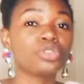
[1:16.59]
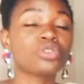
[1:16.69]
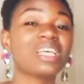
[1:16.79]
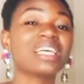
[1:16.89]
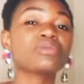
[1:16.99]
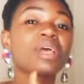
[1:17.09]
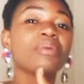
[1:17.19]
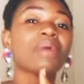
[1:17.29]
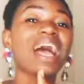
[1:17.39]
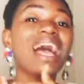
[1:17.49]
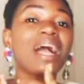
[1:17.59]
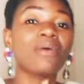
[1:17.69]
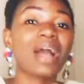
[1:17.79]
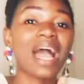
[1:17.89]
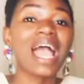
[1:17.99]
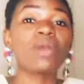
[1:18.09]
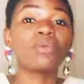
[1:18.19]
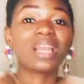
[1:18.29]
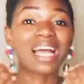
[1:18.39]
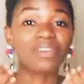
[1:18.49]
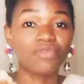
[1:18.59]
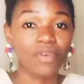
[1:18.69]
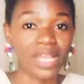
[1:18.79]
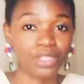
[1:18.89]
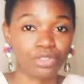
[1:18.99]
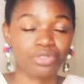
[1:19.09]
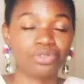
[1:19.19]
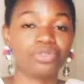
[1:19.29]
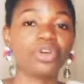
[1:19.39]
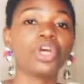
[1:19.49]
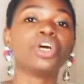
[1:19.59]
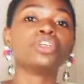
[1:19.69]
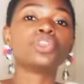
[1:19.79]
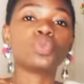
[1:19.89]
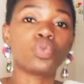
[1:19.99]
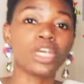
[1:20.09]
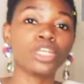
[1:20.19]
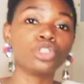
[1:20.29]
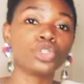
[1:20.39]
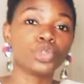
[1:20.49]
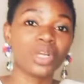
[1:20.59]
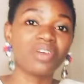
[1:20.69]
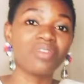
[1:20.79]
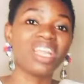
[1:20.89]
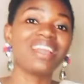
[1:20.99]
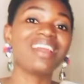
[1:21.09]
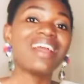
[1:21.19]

So that's why I will advise you to wear your jewelry